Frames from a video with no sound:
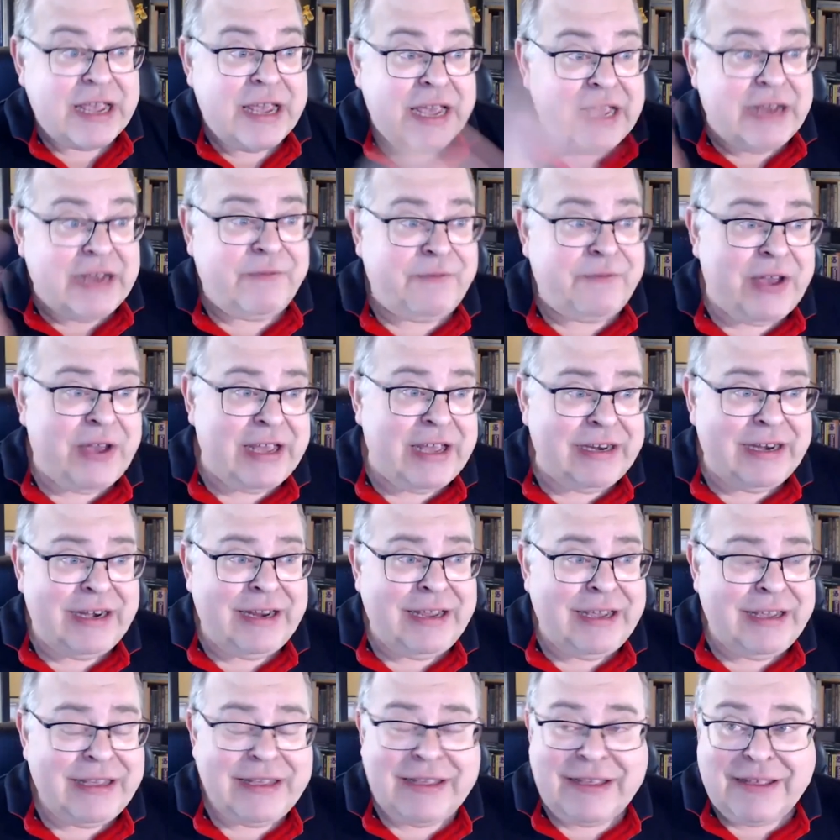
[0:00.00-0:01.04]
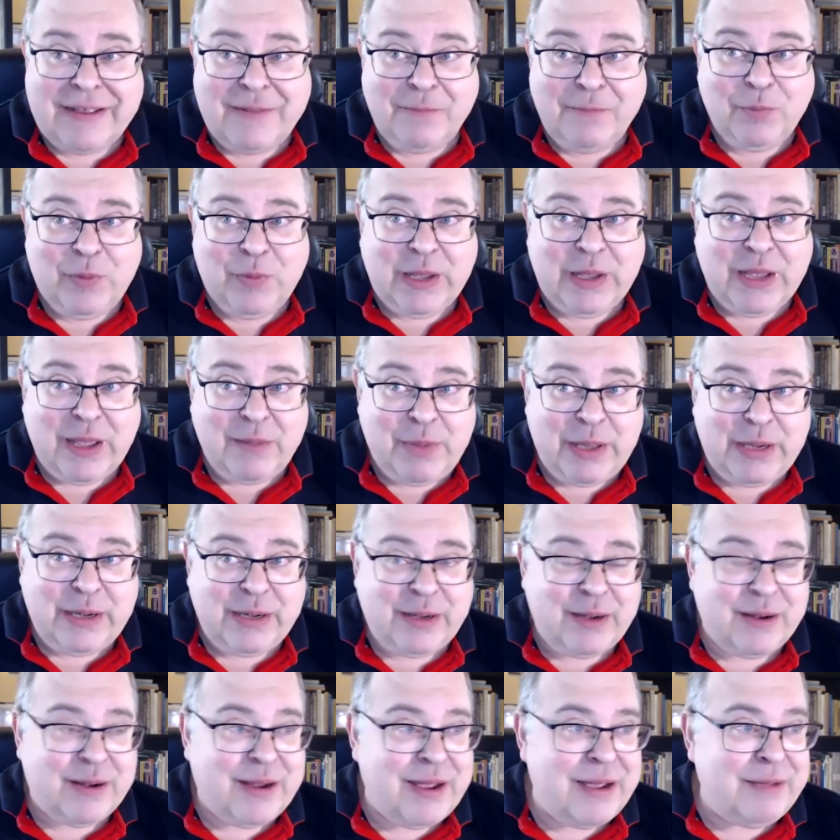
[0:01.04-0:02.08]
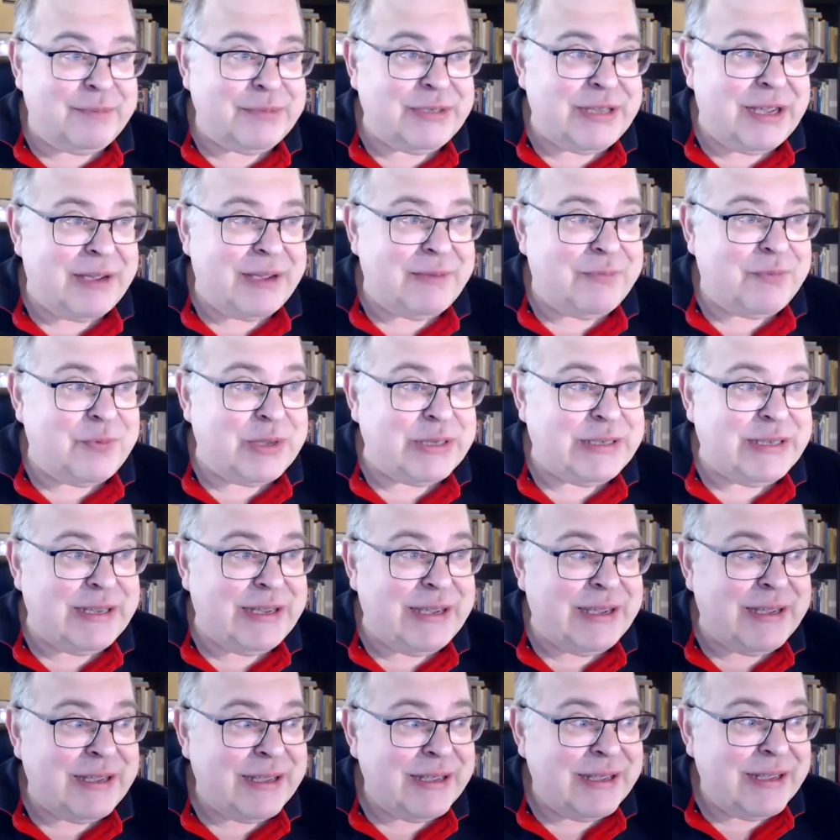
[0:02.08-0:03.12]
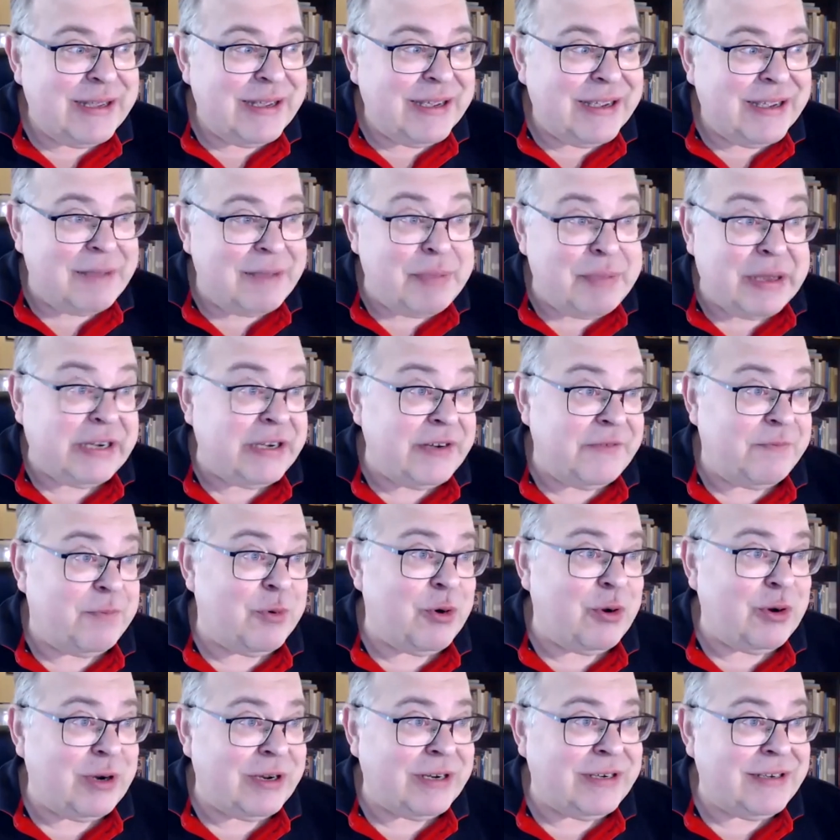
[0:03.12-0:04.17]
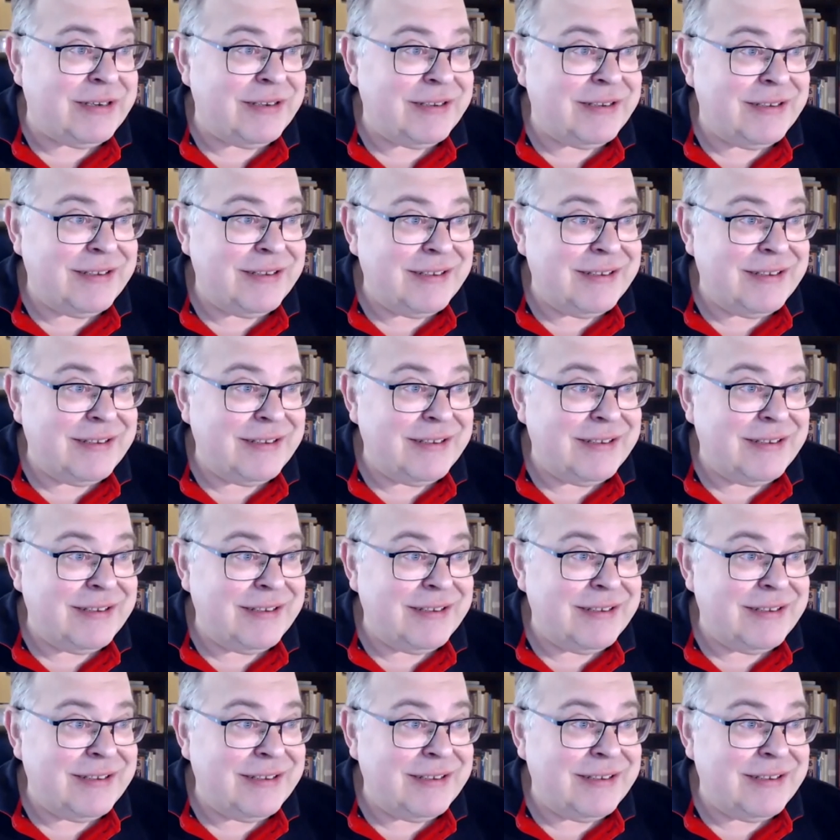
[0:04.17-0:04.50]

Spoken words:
and finally the competitor comes up with a competitive product,